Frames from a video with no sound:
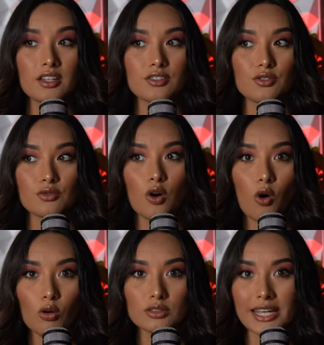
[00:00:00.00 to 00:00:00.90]
to
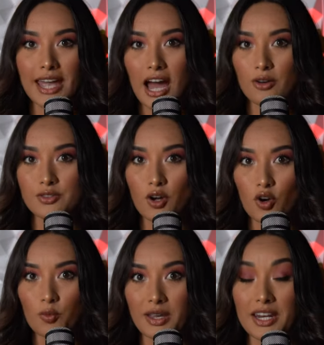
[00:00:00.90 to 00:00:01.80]
hold a house
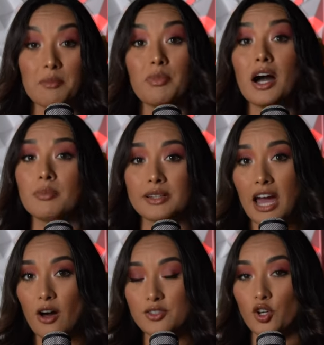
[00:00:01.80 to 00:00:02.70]
open, a public
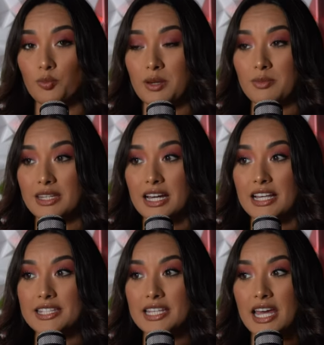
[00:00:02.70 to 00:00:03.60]
house open,
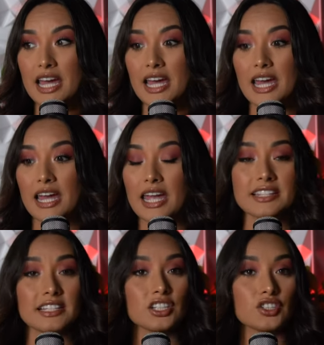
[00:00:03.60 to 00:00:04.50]
because
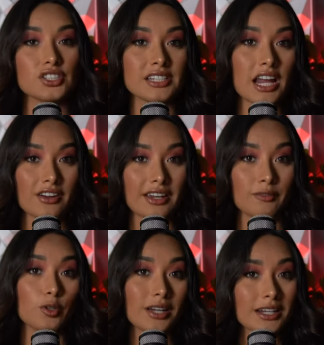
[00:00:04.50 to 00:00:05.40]
it's a little scary, and
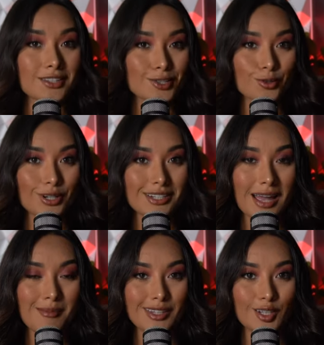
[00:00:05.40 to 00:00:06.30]
we'll get into story
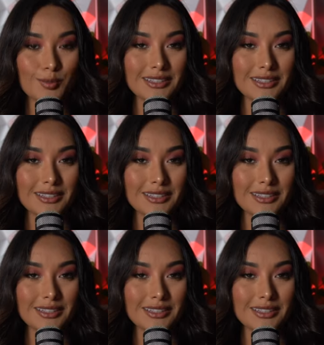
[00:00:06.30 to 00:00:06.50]
time a little bit